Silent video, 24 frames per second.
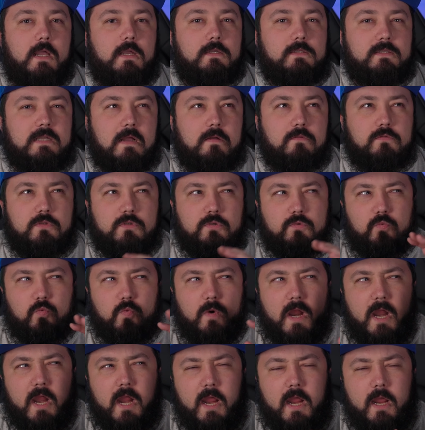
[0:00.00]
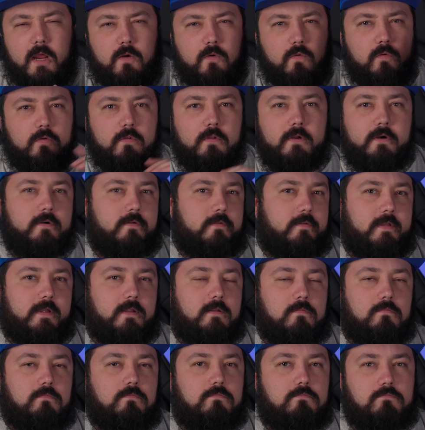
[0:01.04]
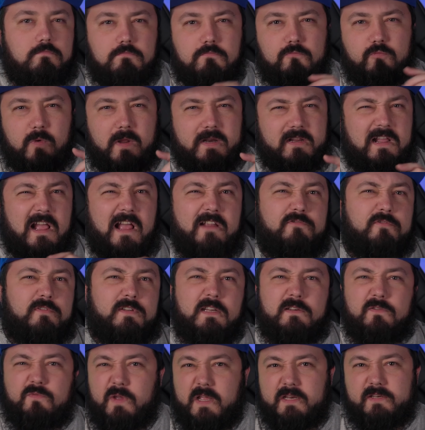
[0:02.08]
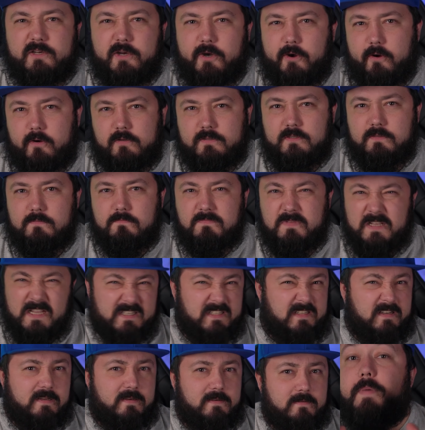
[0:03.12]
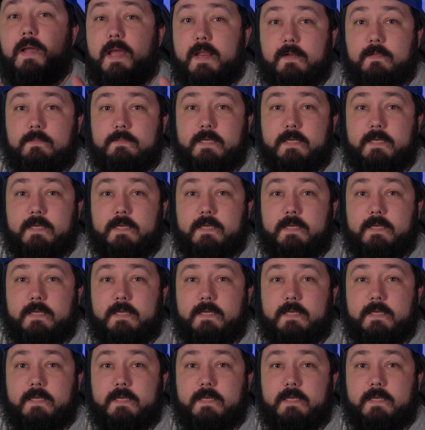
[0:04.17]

sounds way cooler than 120 Hz, doesn't it? Panel